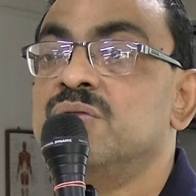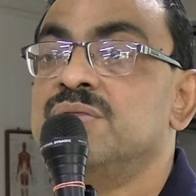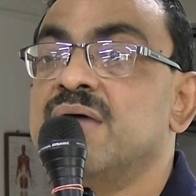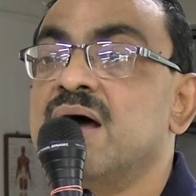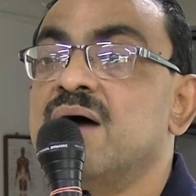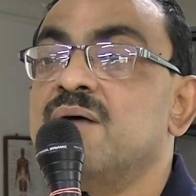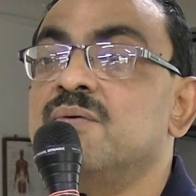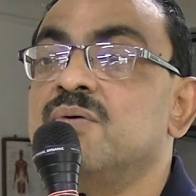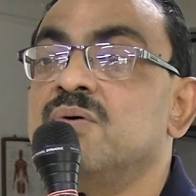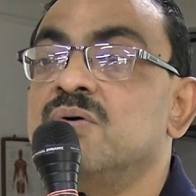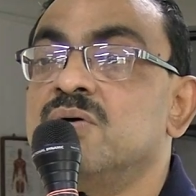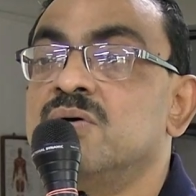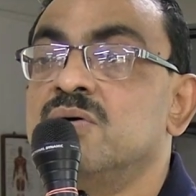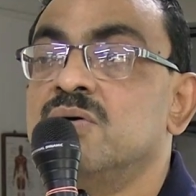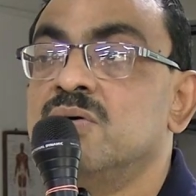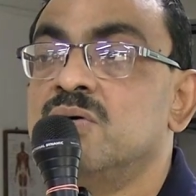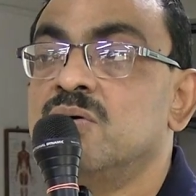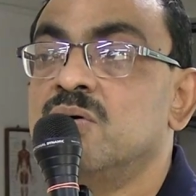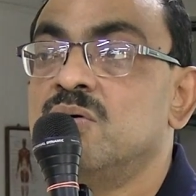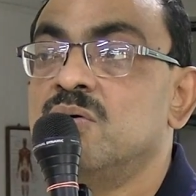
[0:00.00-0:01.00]

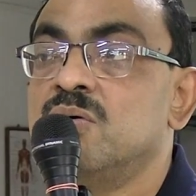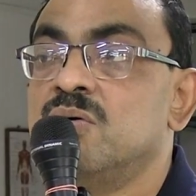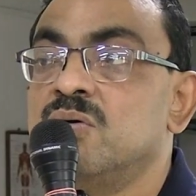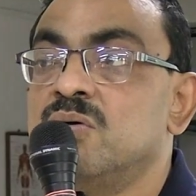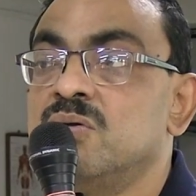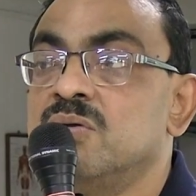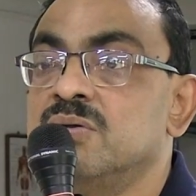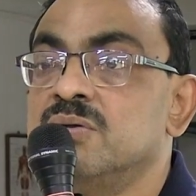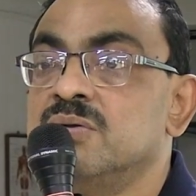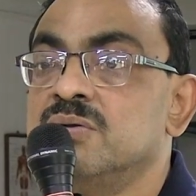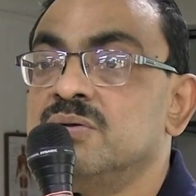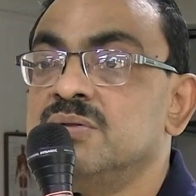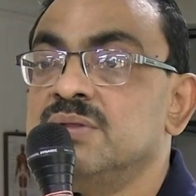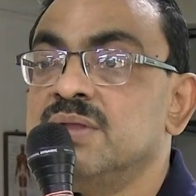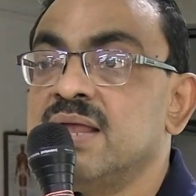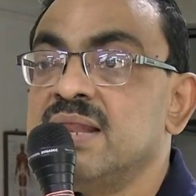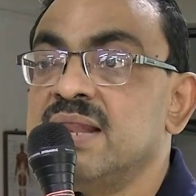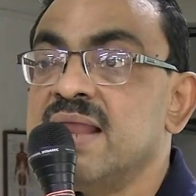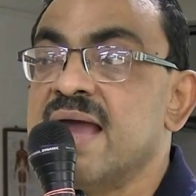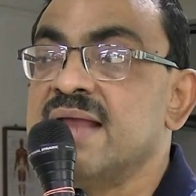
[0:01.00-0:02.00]

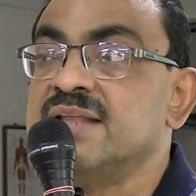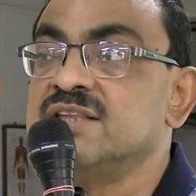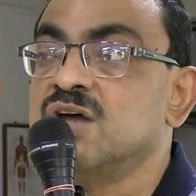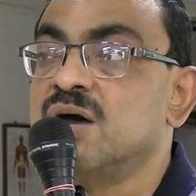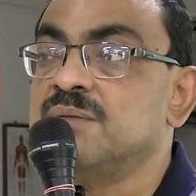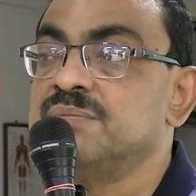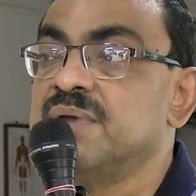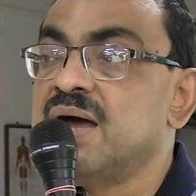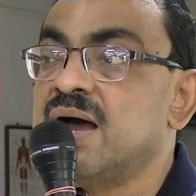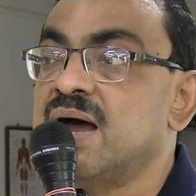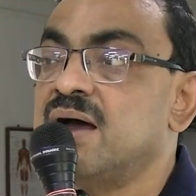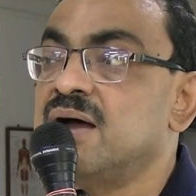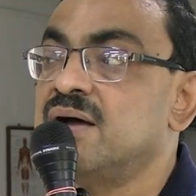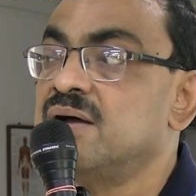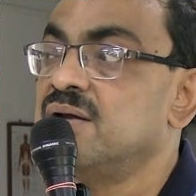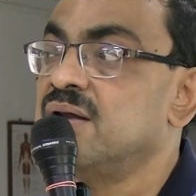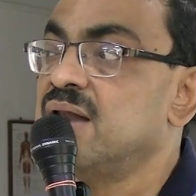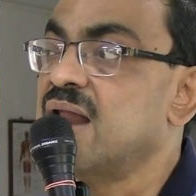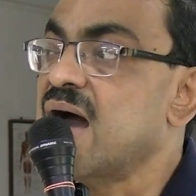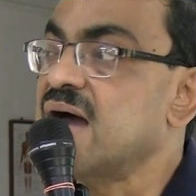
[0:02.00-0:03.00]
the length of
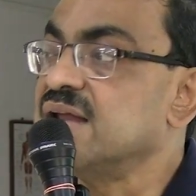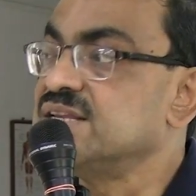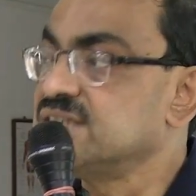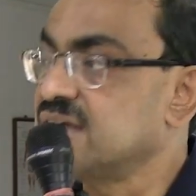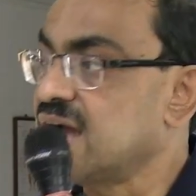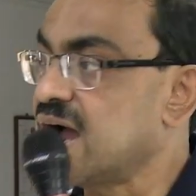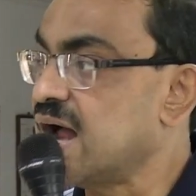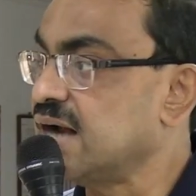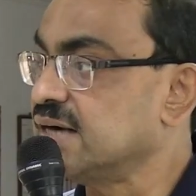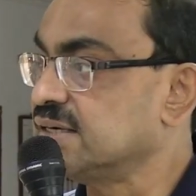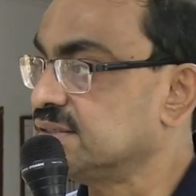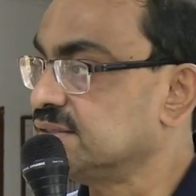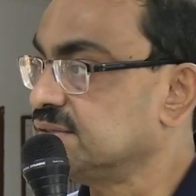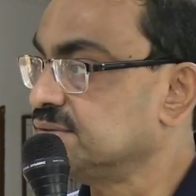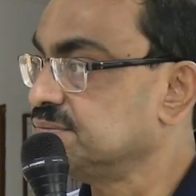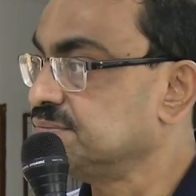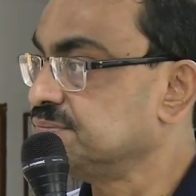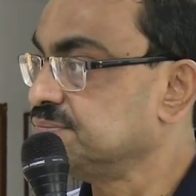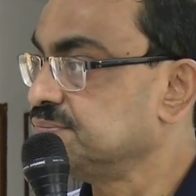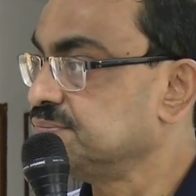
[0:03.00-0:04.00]
the large gut.